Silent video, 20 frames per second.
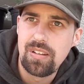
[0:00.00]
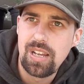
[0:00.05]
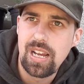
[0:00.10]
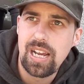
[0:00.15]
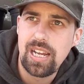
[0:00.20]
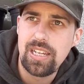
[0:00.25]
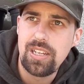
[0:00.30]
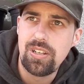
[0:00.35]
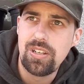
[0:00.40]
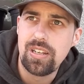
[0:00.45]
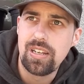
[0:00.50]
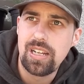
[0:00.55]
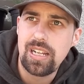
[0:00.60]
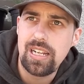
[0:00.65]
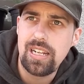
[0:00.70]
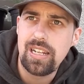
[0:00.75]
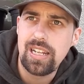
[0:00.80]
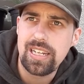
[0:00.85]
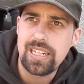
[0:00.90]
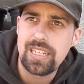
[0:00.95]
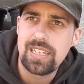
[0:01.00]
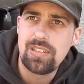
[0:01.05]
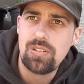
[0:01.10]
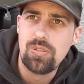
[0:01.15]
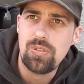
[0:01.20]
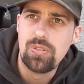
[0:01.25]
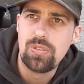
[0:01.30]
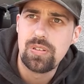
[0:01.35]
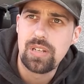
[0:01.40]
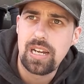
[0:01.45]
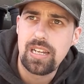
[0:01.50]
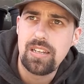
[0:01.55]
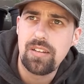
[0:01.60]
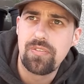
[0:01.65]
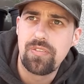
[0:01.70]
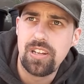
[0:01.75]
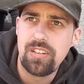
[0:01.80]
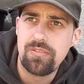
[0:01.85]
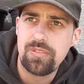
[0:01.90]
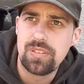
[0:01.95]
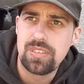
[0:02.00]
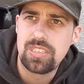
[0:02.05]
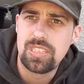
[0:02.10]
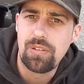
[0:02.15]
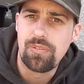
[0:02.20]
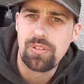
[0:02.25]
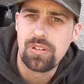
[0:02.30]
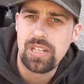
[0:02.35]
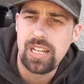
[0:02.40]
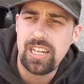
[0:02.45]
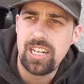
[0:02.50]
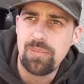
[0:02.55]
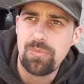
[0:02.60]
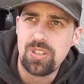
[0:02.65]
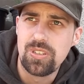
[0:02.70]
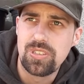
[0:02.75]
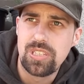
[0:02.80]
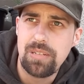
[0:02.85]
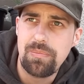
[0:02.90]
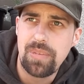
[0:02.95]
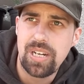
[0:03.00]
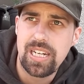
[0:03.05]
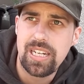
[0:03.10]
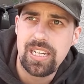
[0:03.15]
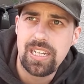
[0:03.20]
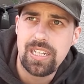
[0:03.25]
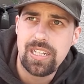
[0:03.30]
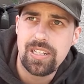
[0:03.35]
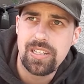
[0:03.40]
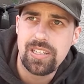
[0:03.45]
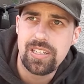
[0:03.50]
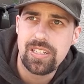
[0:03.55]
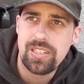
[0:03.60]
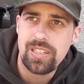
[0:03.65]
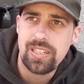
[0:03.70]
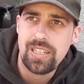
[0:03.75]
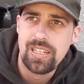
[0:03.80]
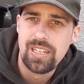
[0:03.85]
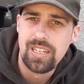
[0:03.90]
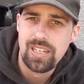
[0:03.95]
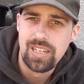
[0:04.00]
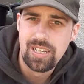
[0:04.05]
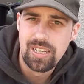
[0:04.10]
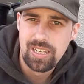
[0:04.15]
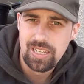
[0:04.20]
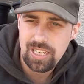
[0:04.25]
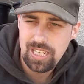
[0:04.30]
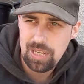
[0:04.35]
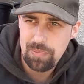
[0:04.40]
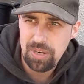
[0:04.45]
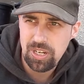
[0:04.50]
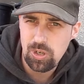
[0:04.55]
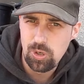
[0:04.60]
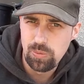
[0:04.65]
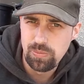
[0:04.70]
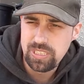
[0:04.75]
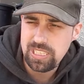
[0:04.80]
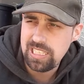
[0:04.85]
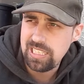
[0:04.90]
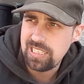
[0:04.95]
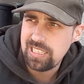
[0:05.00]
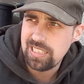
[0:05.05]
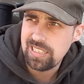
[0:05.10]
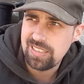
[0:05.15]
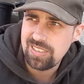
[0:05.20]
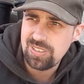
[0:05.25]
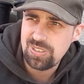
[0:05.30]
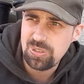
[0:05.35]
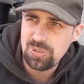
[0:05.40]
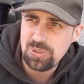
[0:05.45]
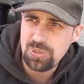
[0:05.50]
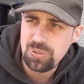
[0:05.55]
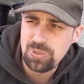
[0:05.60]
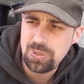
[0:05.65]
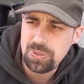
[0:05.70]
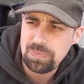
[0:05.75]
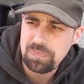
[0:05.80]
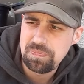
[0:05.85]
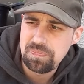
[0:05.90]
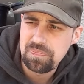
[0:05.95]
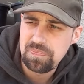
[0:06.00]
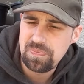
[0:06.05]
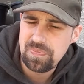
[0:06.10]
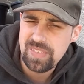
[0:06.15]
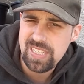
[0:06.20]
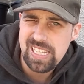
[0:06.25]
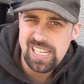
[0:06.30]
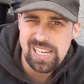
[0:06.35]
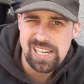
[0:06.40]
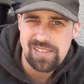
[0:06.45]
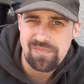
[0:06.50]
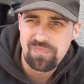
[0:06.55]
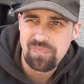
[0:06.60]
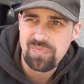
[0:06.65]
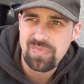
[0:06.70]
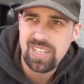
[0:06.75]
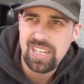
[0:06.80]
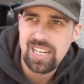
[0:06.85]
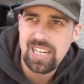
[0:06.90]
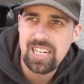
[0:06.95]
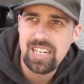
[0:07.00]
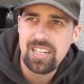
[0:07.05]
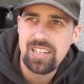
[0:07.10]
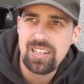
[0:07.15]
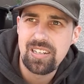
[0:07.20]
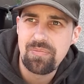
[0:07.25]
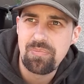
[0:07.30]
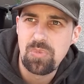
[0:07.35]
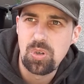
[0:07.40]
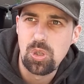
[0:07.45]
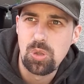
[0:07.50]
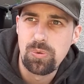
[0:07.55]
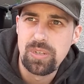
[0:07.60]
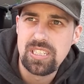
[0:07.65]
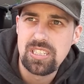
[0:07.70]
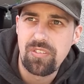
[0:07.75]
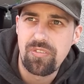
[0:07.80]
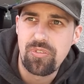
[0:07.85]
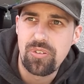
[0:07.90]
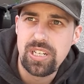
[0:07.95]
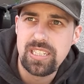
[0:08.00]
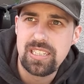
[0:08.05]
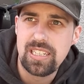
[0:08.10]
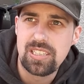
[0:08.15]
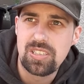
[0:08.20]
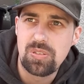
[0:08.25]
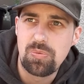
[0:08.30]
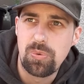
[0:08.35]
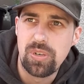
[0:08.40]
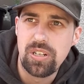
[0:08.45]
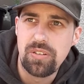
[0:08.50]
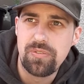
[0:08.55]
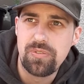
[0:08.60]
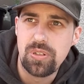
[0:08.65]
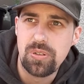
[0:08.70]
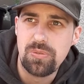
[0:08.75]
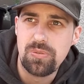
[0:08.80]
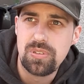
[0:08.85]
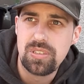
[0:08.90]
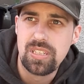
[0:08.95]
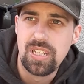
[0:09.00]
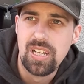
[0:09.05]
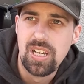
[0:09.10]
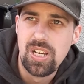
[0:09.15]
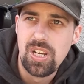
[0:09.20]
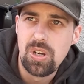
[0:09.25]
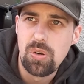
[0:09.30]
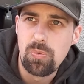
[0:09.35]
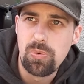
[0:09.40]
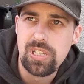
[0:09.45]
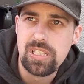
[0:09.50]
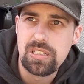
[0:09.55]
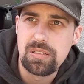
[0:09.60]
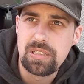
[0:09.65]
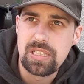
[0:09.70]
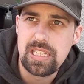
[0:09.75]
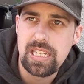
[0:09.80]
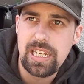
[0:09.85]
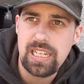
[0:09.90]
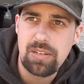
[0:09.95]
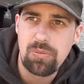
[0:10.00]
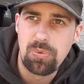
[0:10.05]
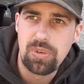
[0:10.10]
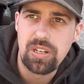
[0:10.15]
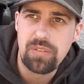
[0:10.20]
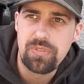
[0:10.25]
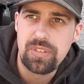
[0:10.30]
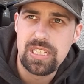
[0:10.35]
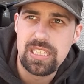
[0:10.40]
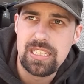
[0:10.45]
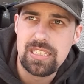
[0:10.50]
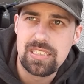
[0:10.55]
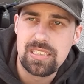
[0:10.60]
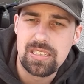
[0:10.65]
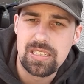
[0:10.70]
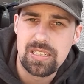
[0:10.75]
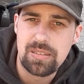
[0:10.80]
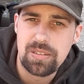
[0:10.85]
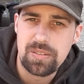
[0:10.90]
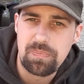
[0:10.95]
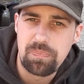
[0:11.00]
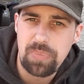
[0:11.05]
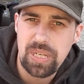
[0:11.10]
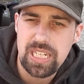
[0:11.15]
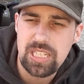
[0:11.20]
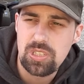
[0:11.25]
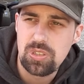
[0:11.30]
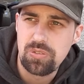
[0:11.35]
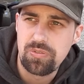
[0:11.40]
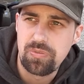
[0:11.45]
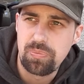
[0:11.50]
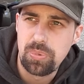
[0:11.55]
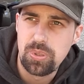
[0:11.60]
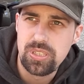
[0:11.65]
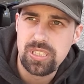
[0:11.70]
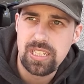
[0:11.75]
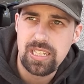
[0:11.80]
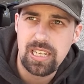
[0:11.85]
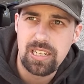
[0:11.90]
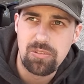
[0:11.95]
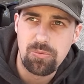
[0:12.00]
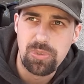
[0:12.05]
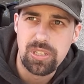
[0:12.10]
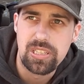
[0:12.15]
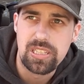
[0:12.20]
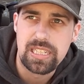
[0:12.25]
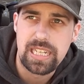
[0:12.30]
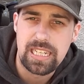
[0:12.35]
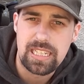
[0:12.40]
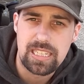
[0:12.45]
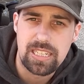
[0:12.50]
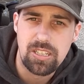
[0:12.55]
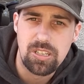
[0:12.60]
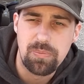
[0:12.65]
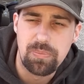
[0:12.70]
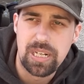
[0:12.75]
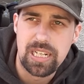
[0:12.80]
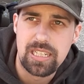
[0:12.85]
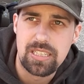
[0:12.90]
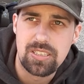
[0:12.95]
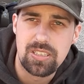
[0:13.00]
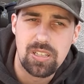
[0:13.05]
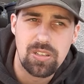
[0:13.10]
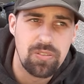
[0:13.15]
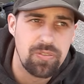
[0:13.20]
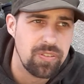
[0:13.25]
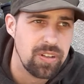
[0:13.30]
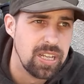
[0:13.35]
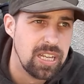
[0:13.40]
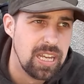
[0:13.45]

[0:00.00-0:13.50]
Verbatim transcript: I I like to I have uh, several animals in my uh, in my homestead, so yeah, I'm always afraid that one of those will take one of these uh, package of poison and will get killed by itself.